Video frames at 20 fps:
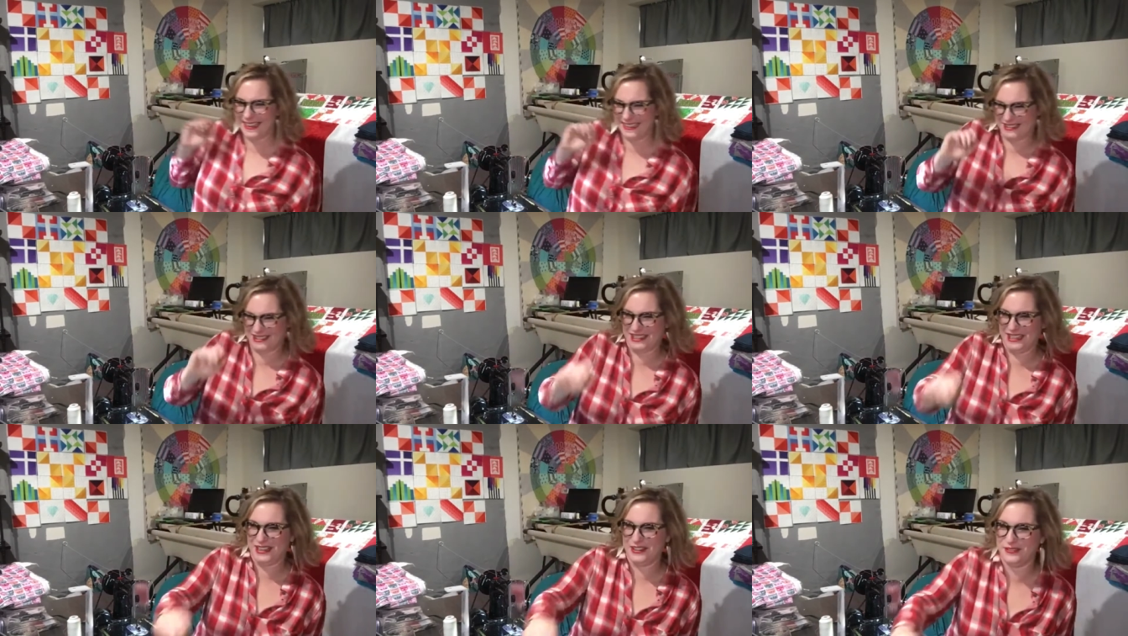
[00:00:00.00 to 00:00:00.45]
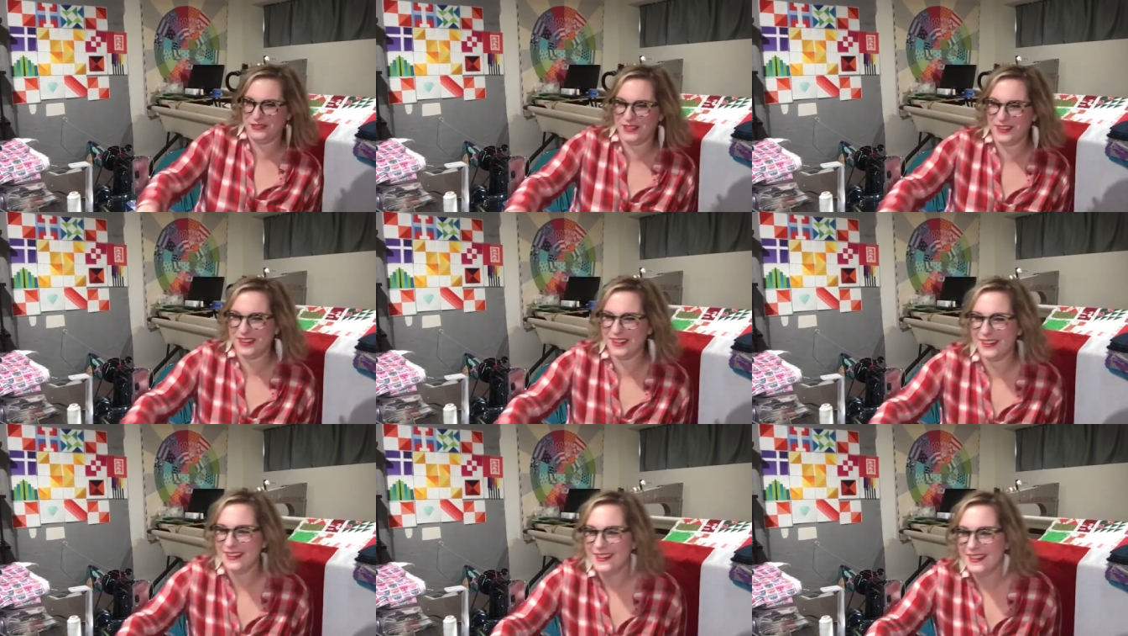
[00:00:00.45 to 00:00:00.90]

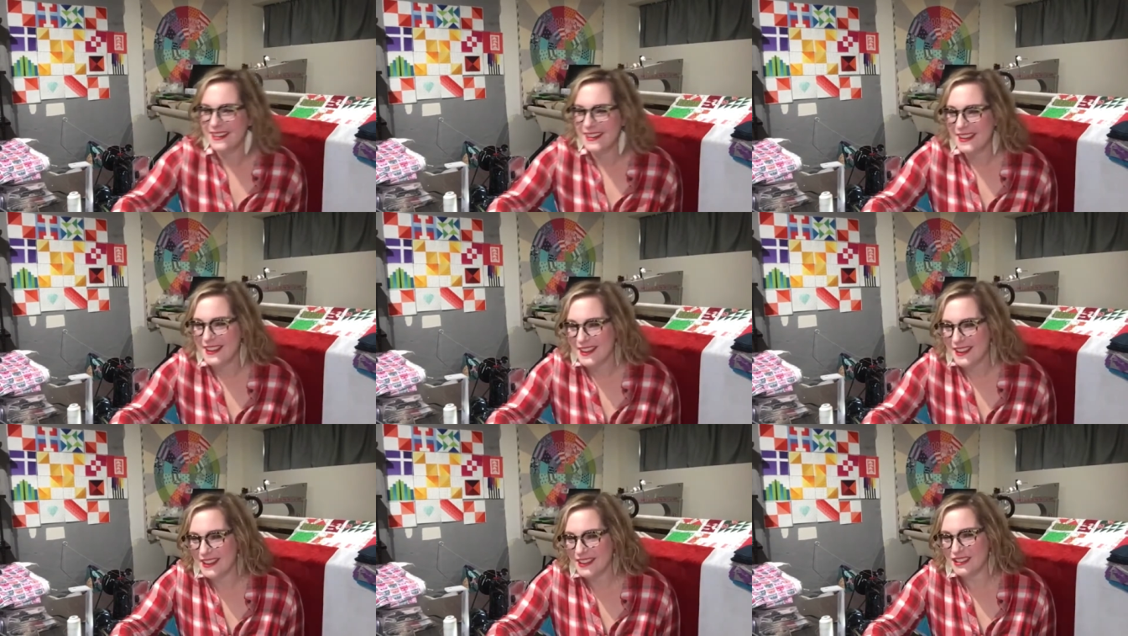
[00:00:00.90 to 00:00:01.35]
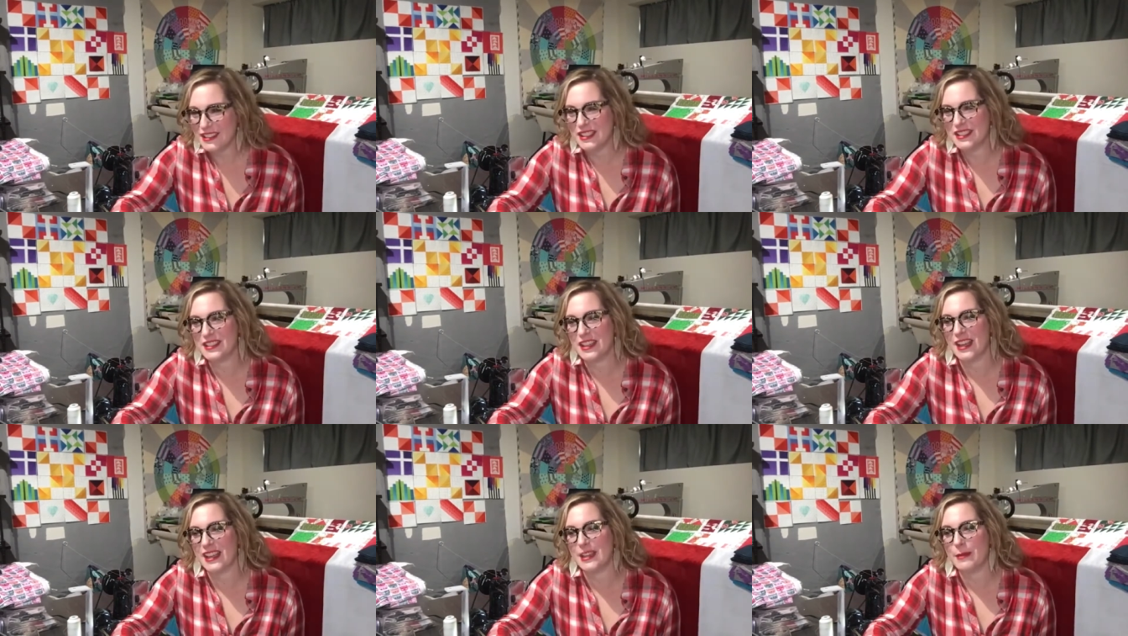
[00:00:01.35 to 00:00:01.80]
Jennifer, she's
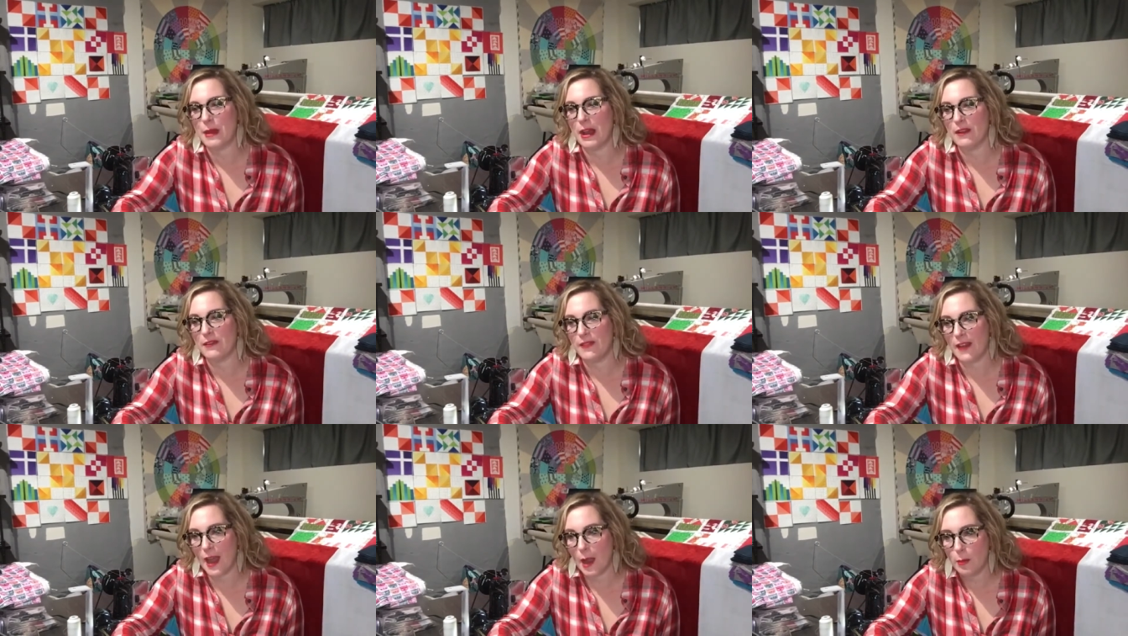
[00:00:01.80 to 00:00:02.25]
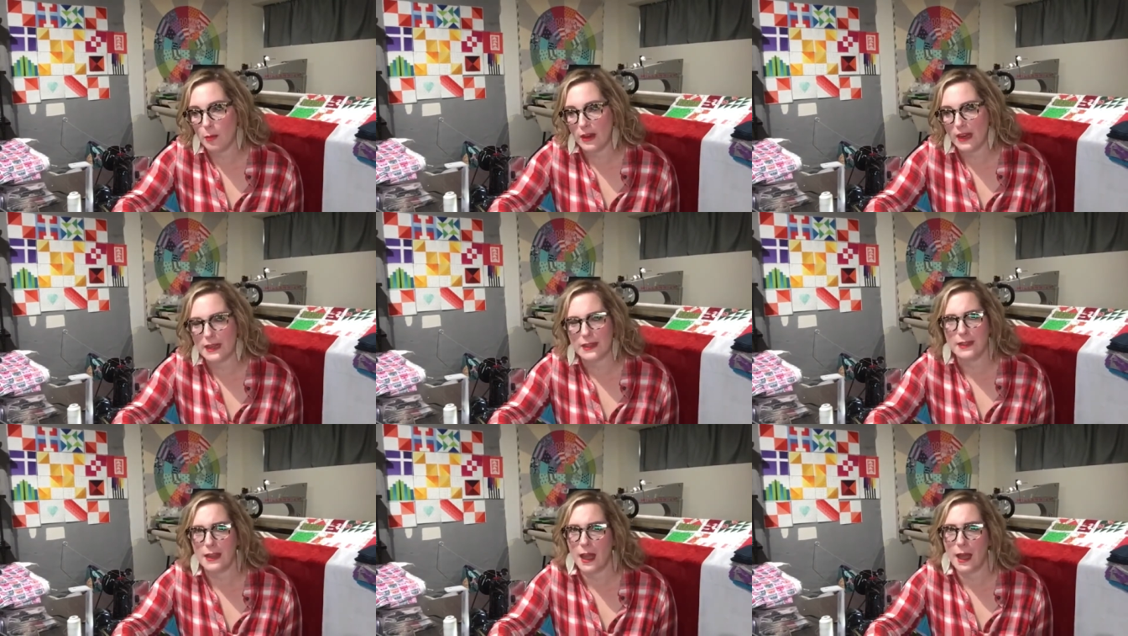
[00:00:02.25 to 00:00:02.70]
talking about
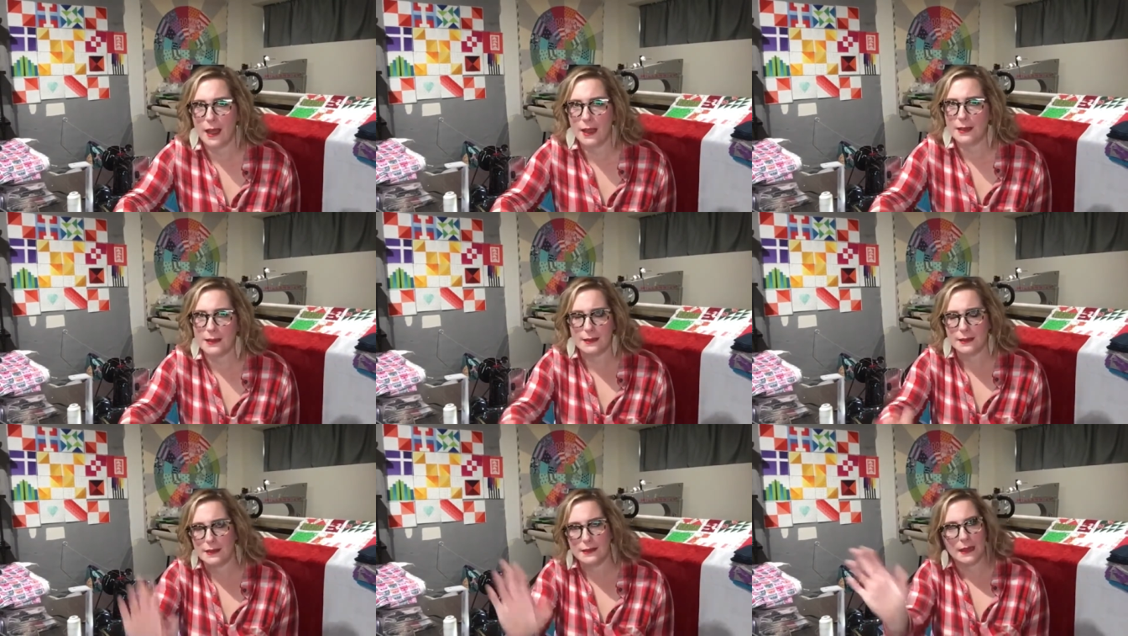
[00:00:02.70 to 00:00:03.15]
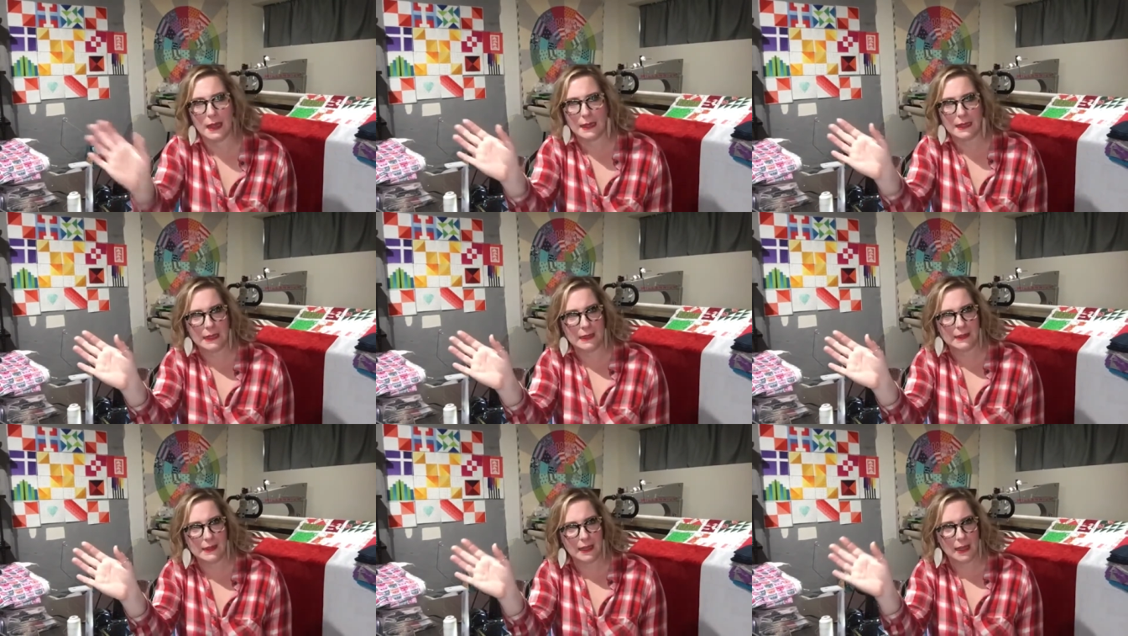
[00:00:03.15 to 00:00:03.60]
fabric, not
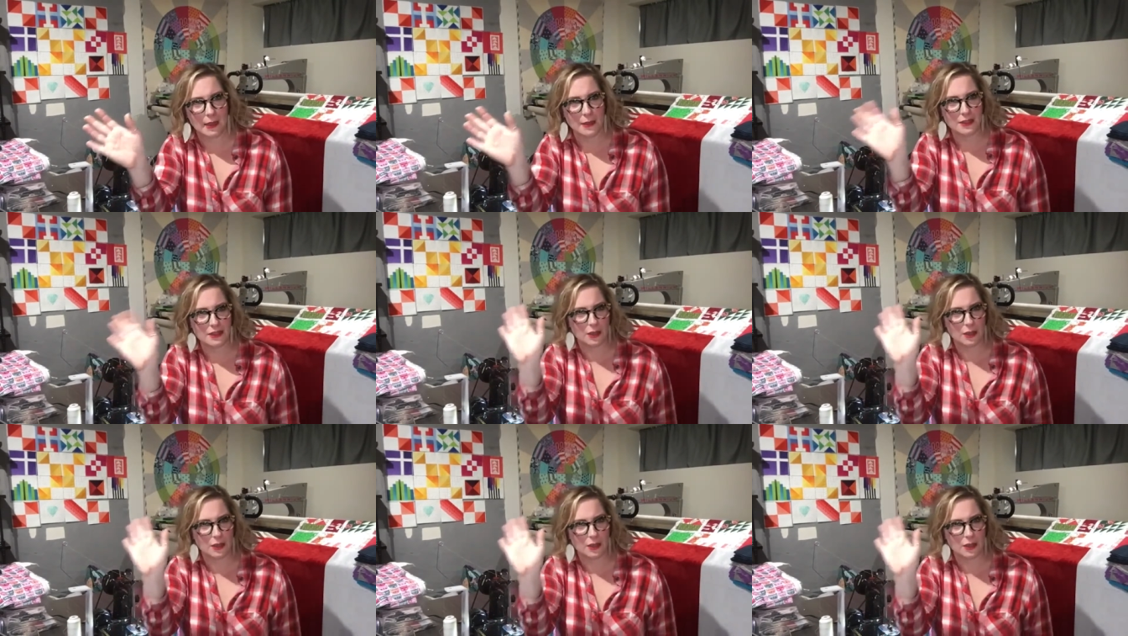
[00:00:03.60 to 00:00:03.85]
anything else.